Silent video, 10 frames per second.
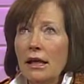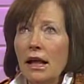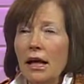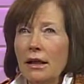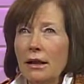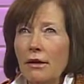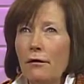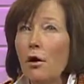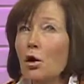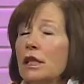uh,
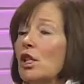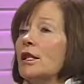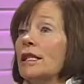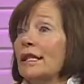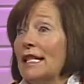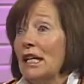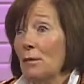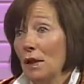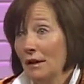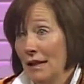focus on
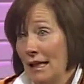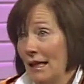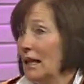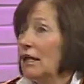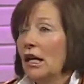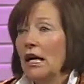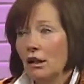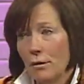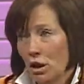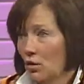sustainability, e
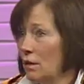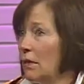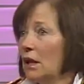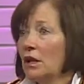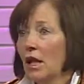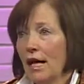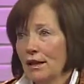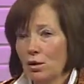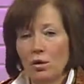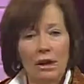elementary, middle, and high
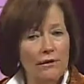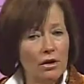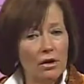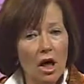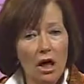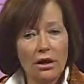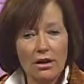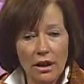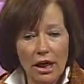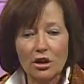school level. Our,
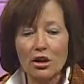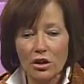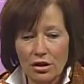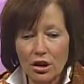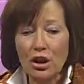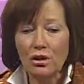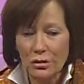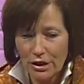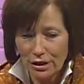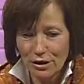our ch
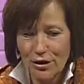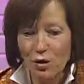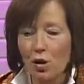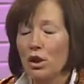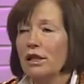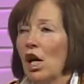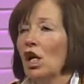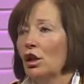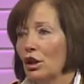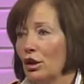children in our schools
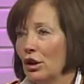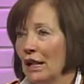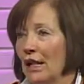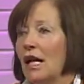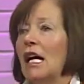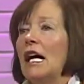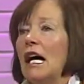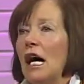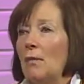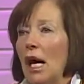are learning
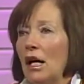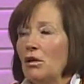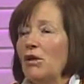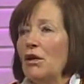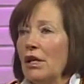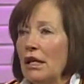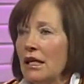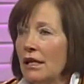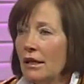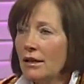about the
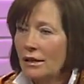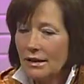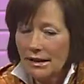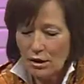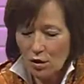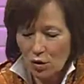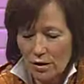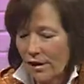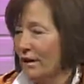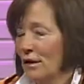central
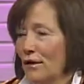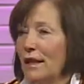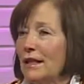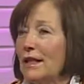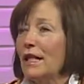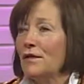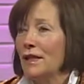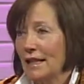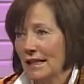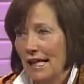significance of
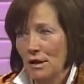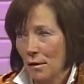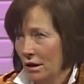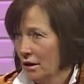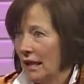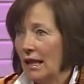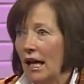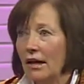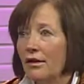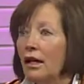sustainability
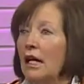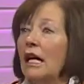and